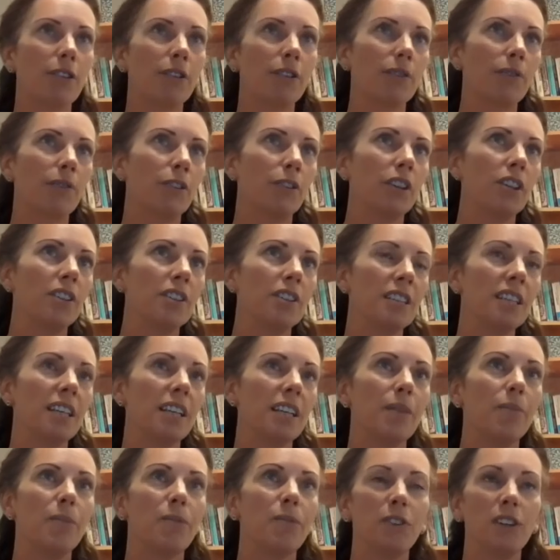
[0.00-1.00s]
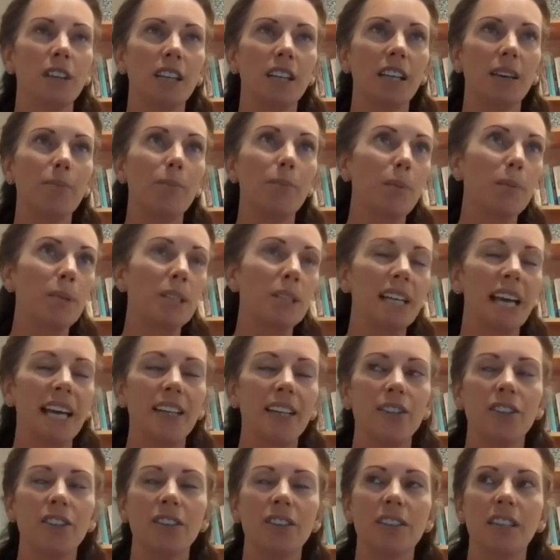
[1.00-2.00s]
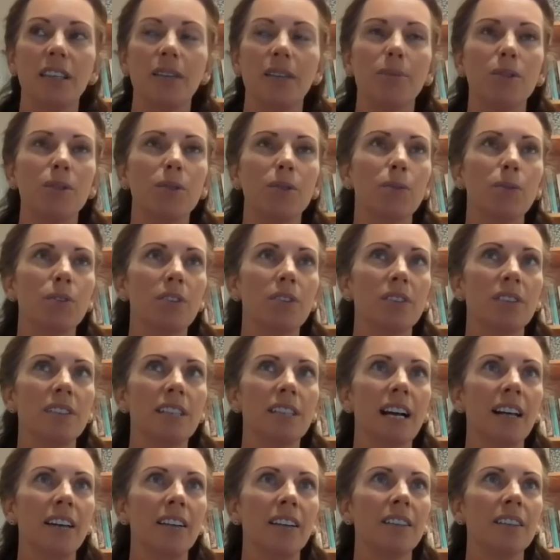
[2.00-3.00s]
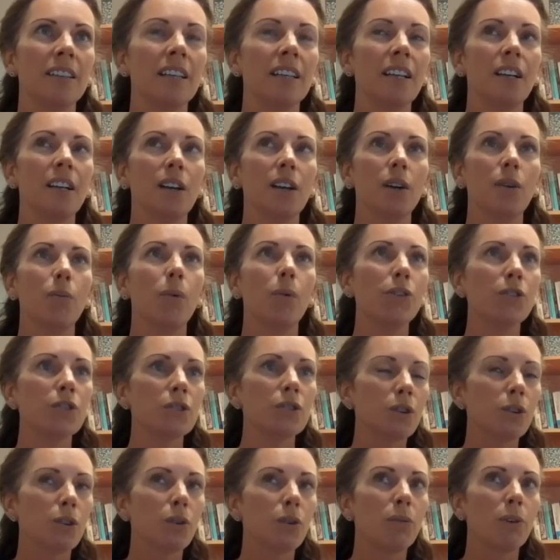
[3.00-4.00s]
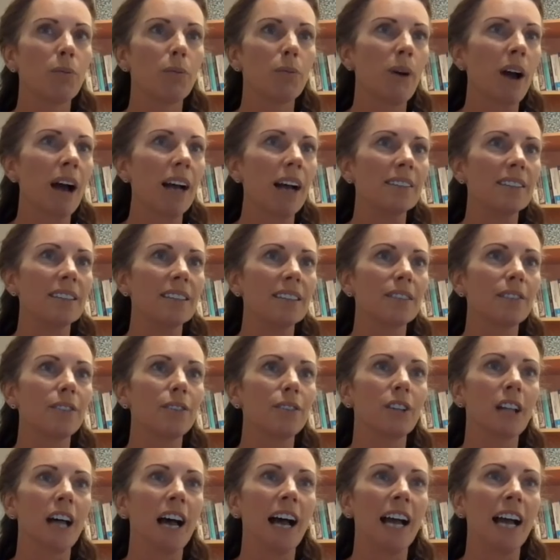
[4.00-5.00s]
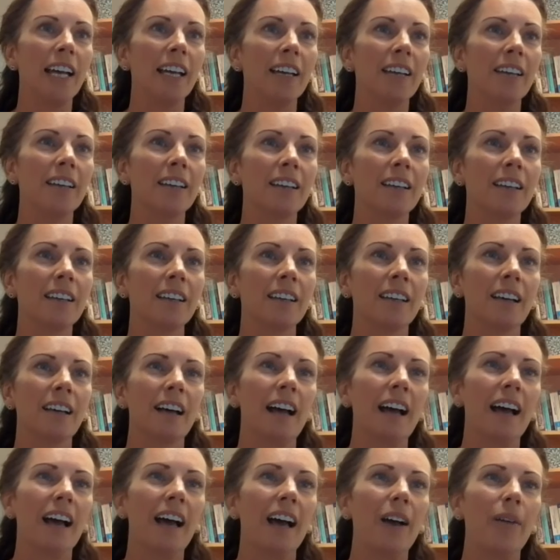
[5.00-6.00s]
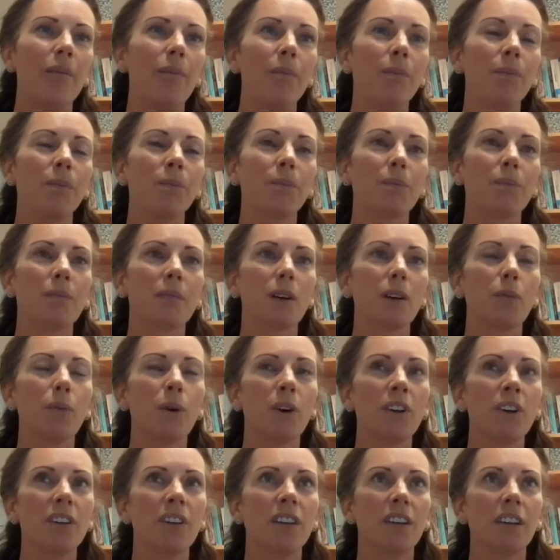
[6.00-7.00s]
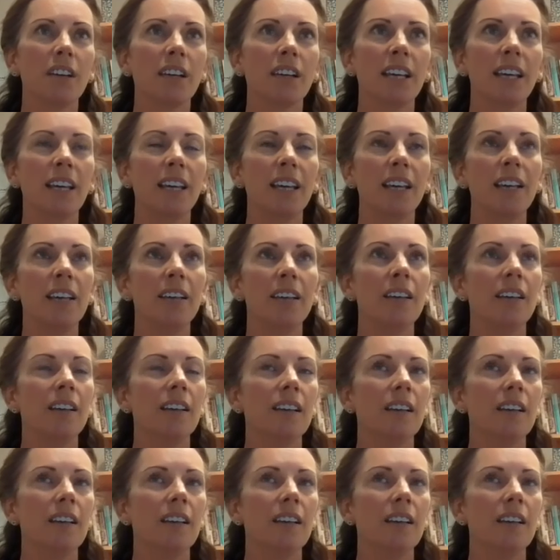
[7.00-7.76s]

the team, for the implementation team, to understand what does current practice look like, what are the key